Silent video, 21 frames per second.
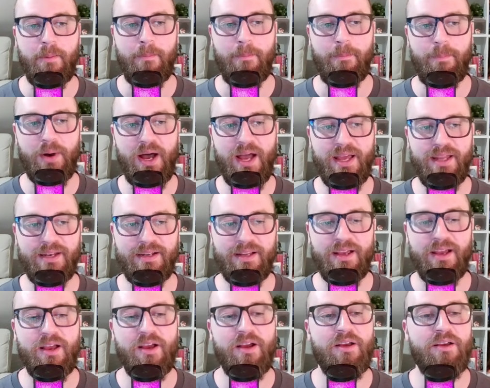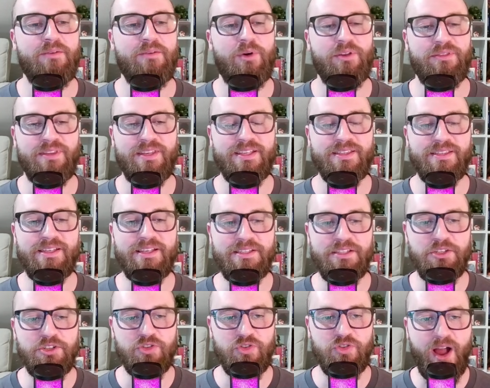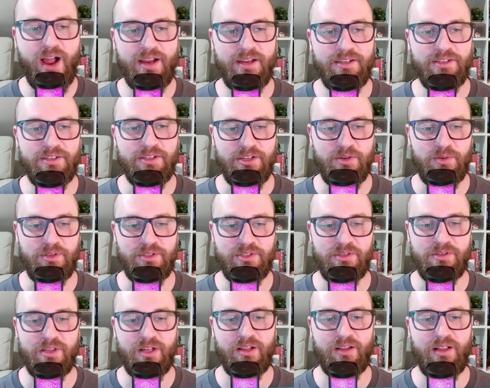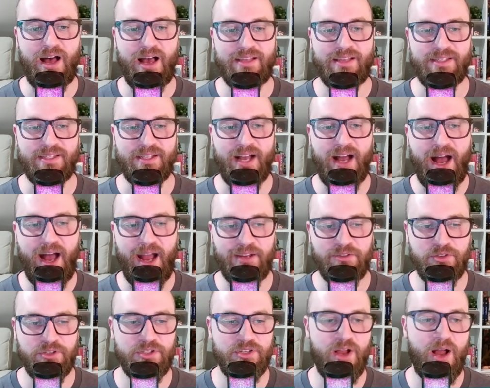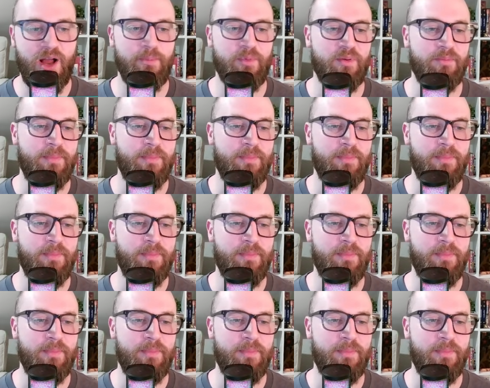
But what this list is trying to do is do the classic Hydra Stomper,